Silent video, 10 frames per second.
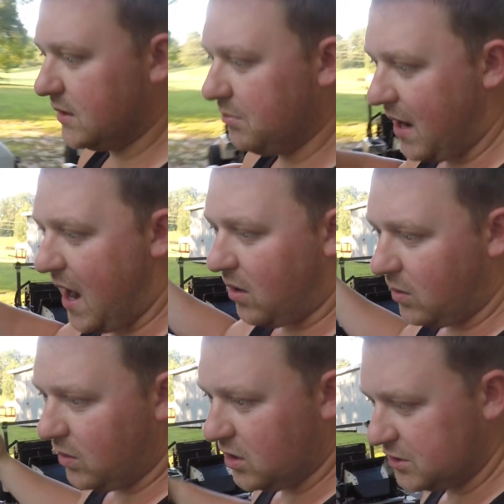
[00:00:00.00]
power
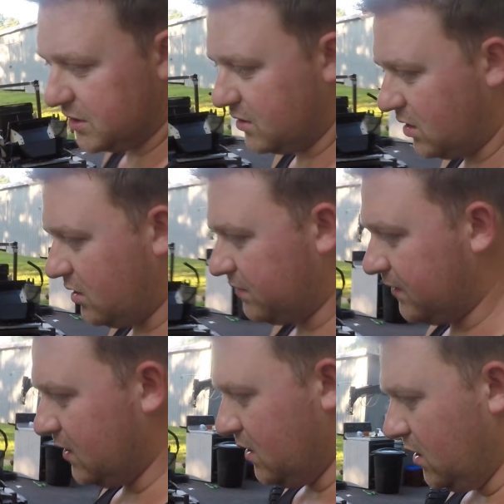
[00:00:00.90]
wash it off,
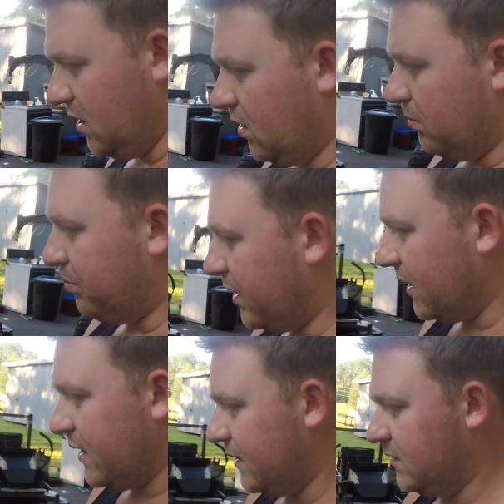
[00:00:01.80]

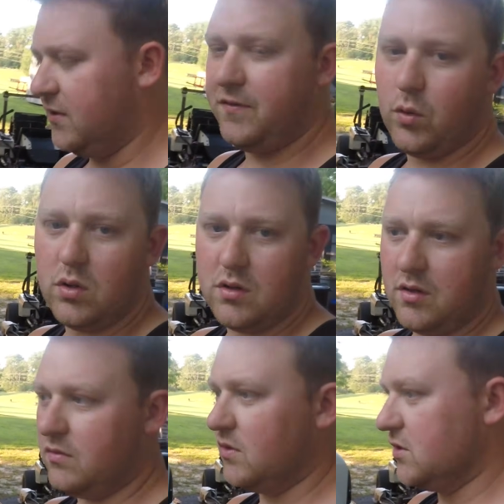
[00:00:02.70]
but for the
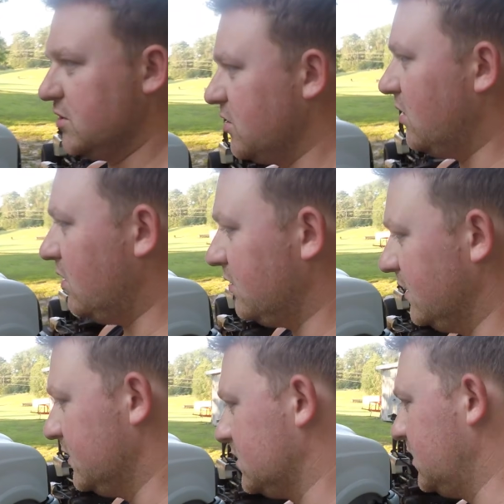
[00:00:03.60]
result
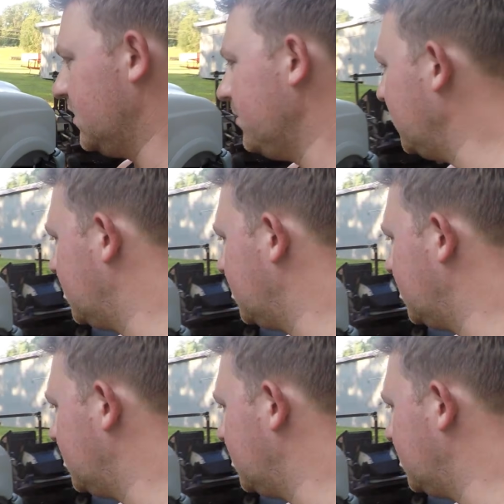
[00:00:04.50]
it's gonna be